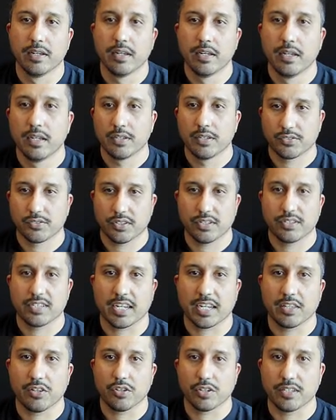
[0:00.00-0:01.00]
So let's take
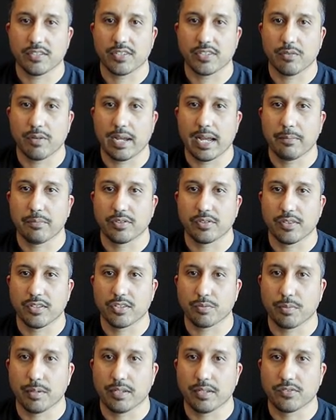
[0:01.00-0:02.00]
a look and see what happens in this
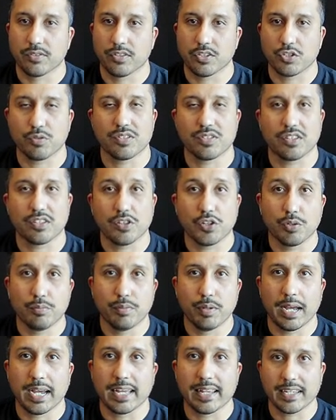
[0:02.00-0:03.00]
play. So this one's a little
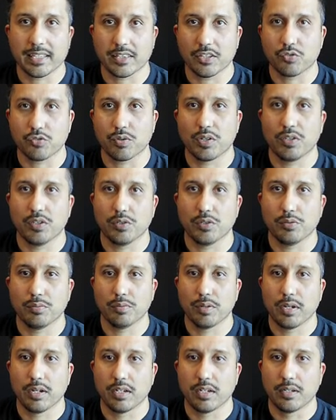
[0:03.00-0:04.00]
bit, I like this one a little,
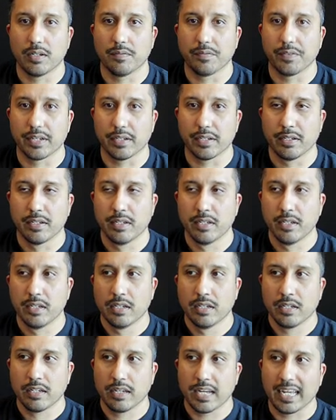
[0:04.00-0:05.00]

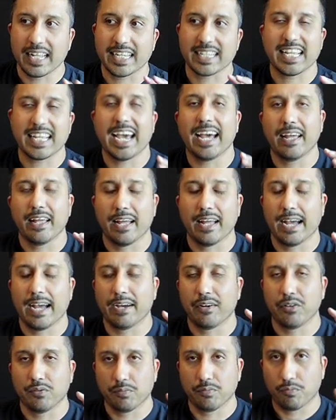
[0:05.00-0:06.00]
I like that
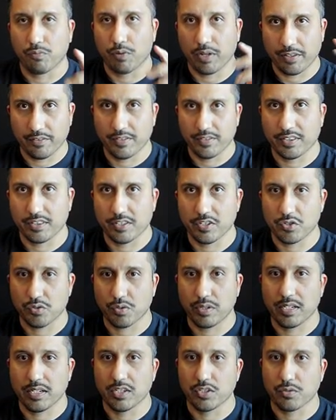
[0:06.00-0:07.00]
how relevant this
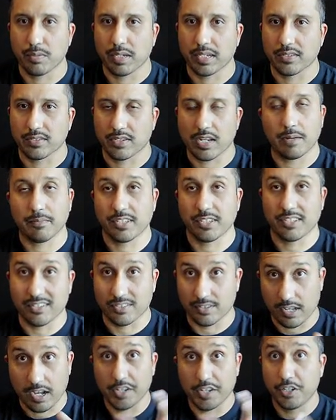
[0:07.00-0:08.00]
one is because Thomas is
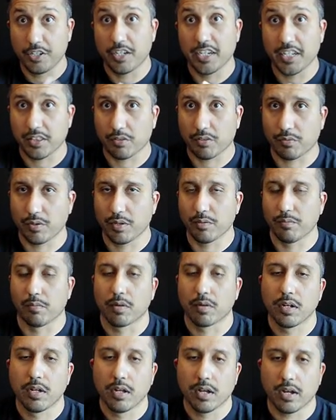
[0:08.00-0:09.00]
underneath the rim
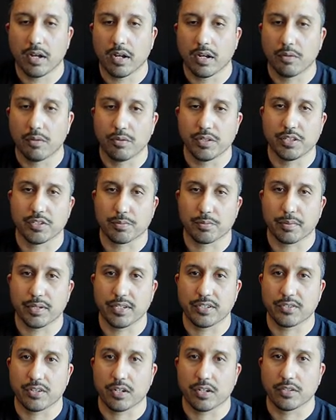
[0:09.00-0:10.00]
when this play
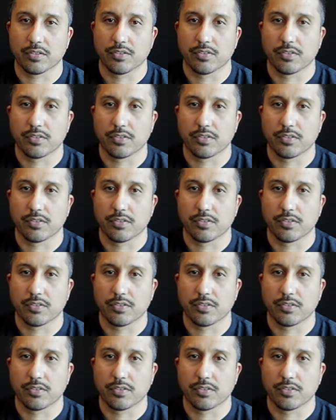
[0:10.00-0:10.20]
starts.